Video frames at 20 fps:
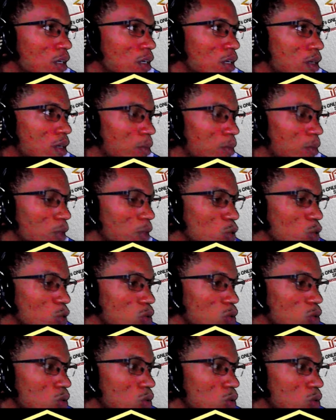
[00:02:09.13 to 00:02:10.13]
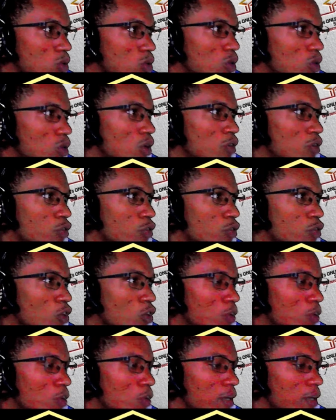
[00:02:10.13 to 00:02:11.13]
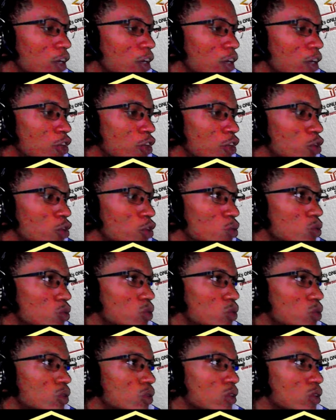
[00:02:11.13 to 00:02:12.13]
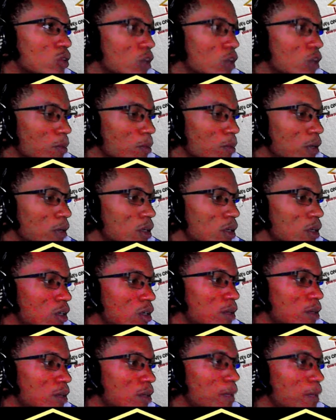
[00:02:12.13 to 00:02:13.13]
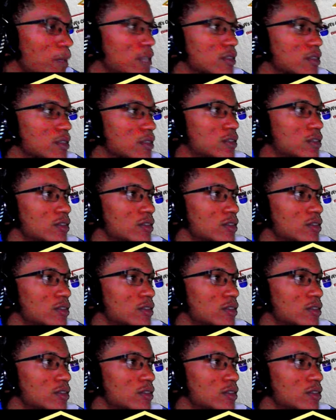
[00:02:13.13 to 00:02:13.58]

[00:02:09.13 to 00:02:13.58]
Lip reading: below form a new number pattern.